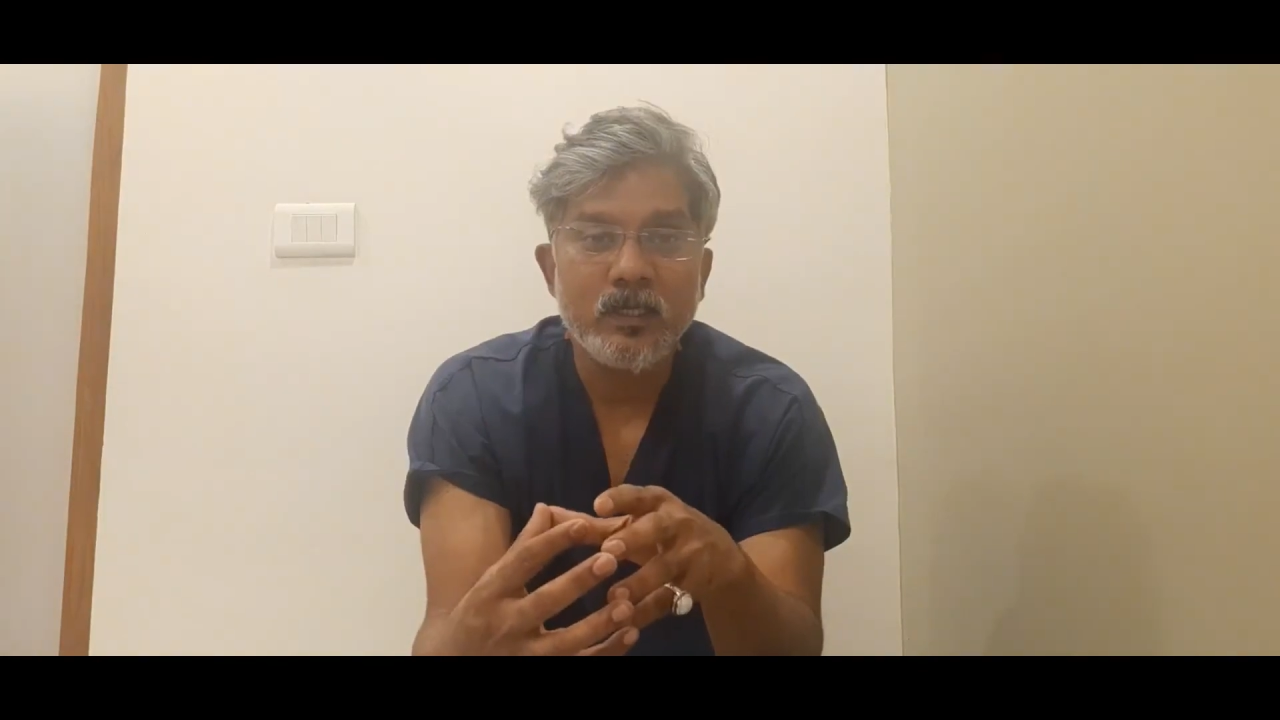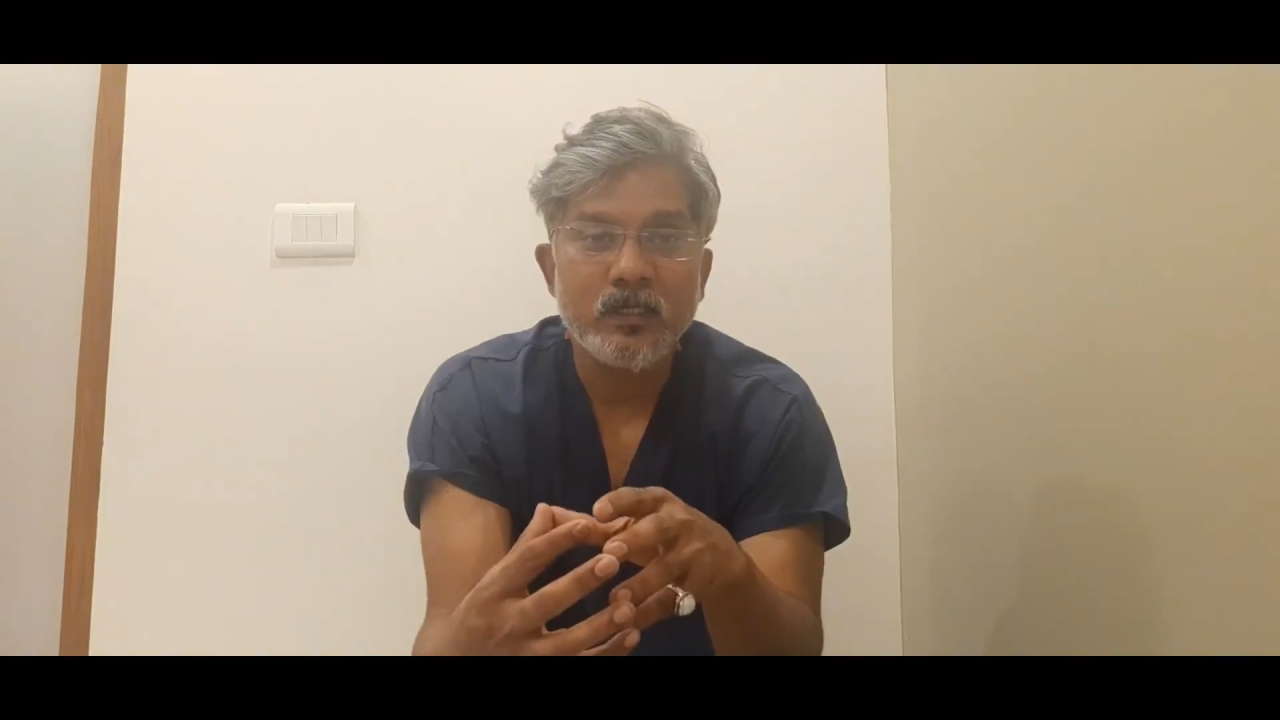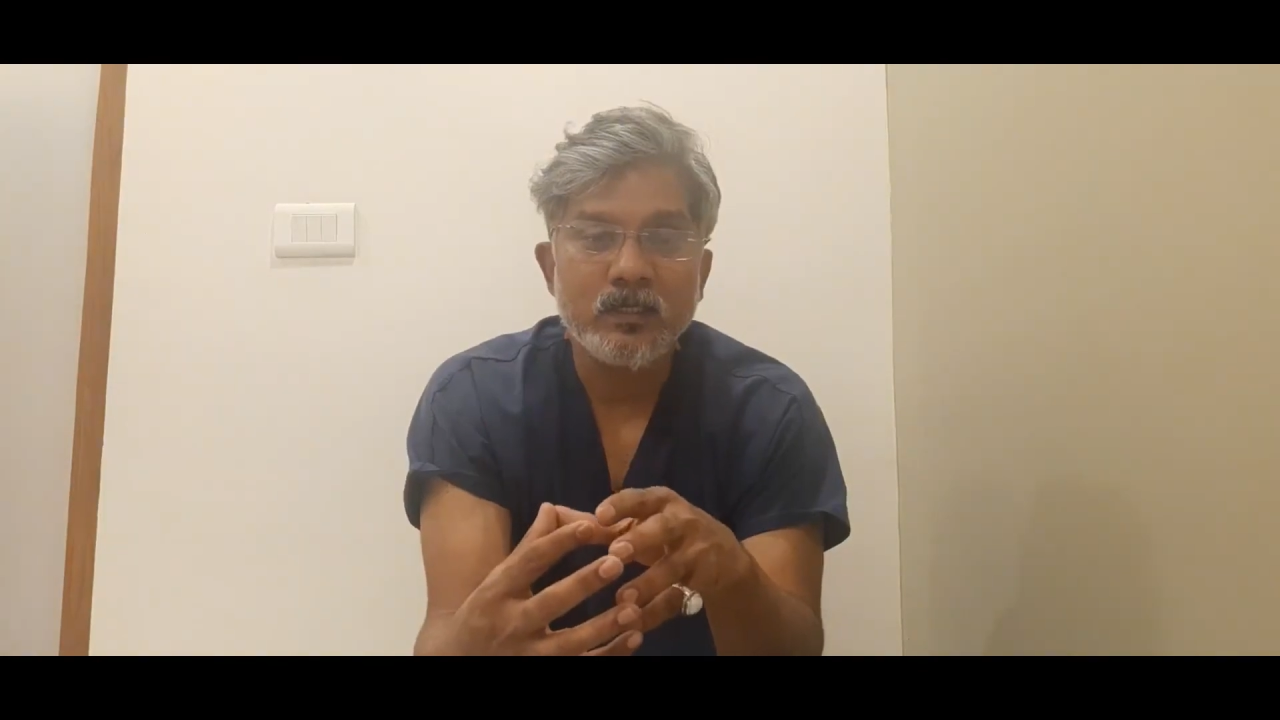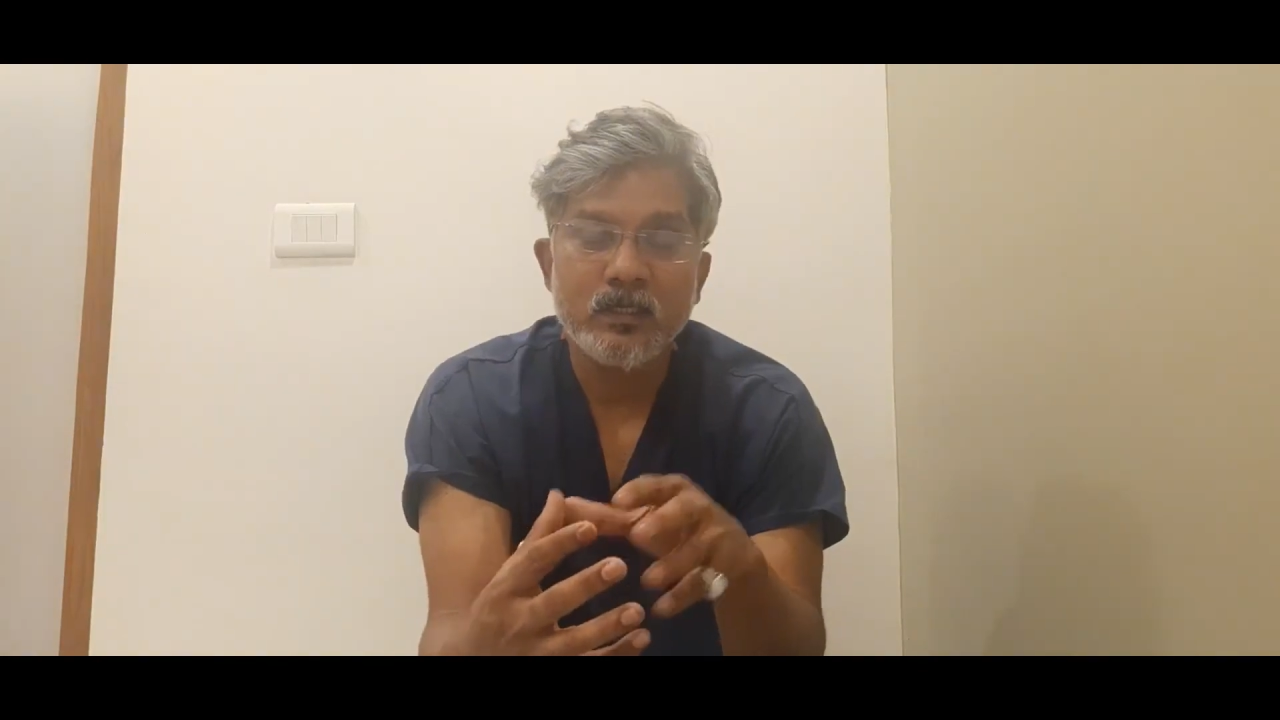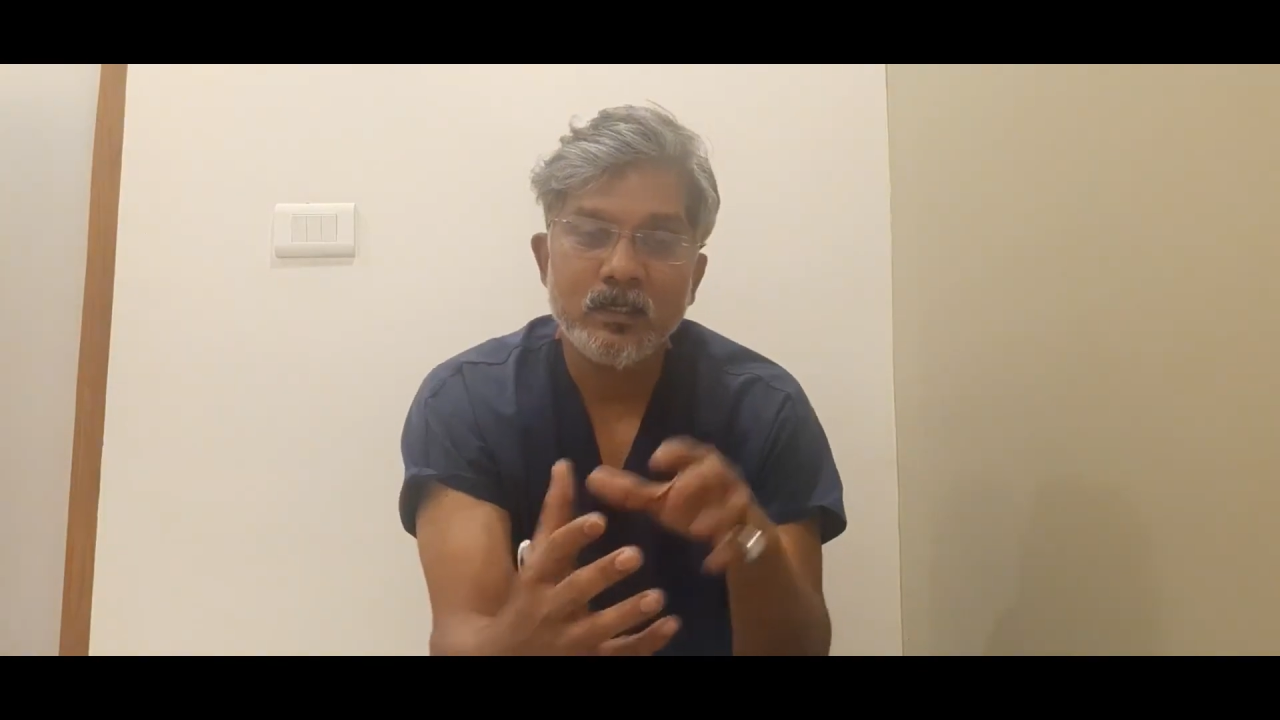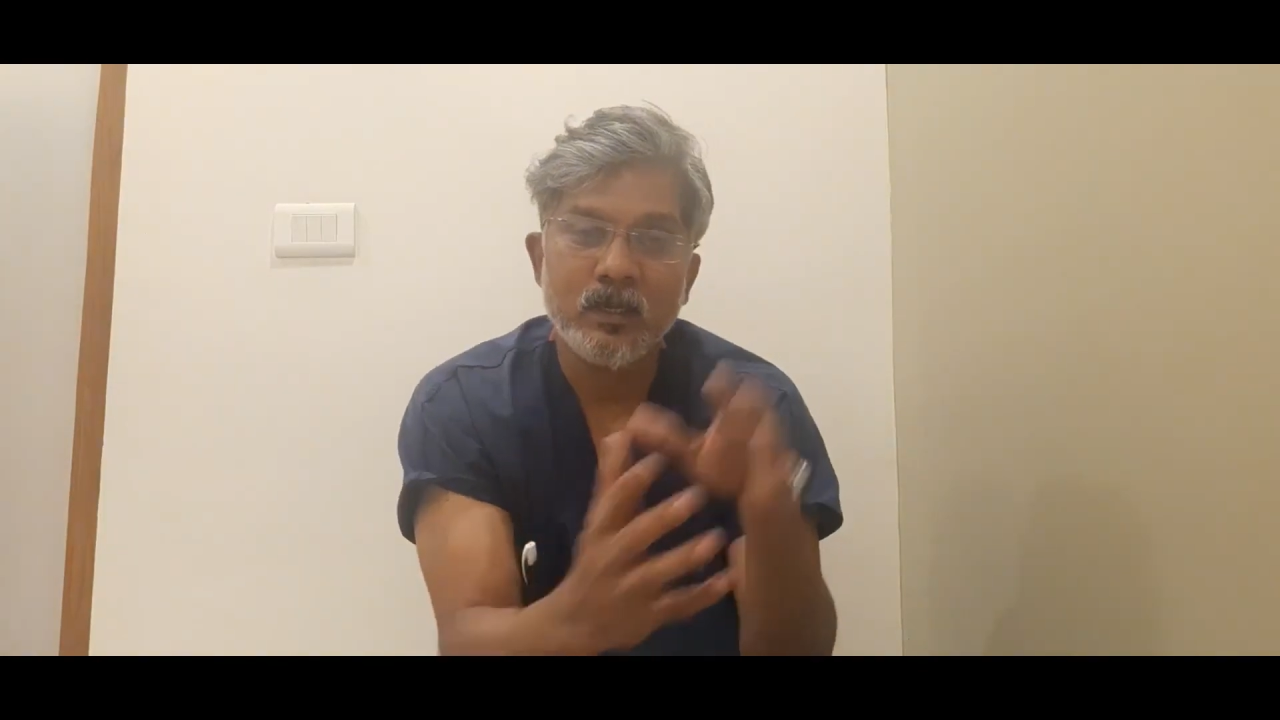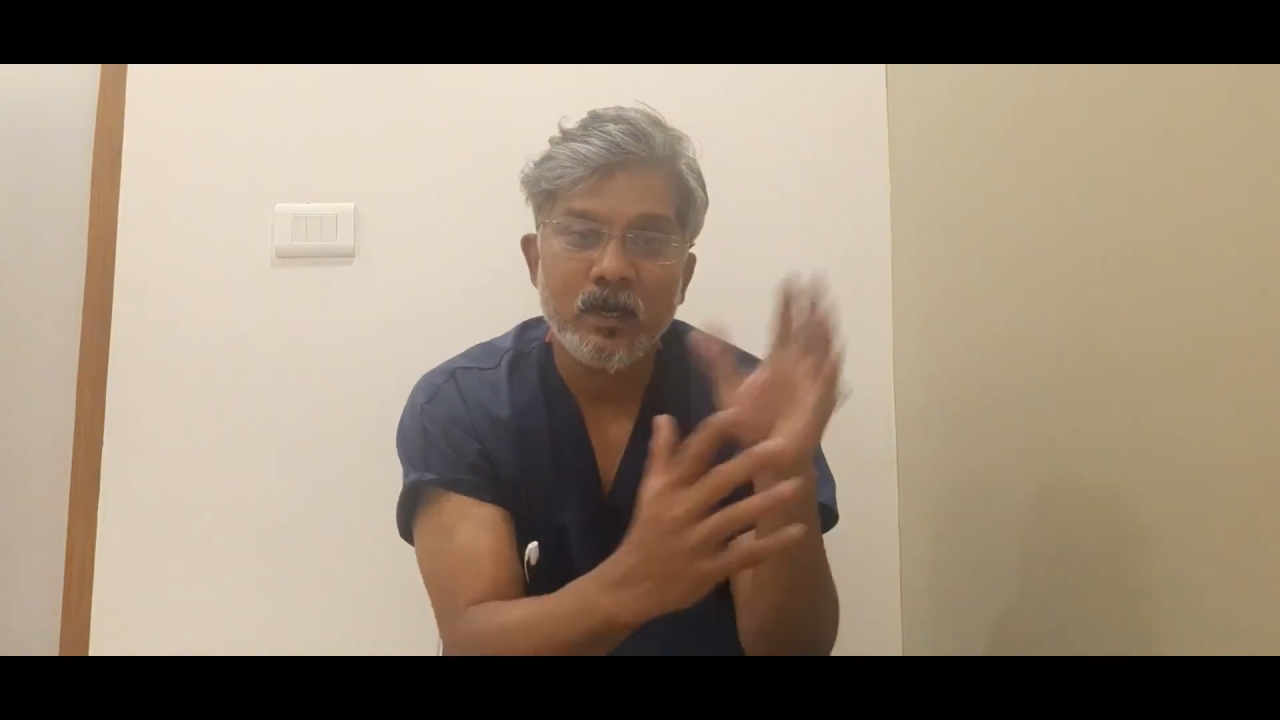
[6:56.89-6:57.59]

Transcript: is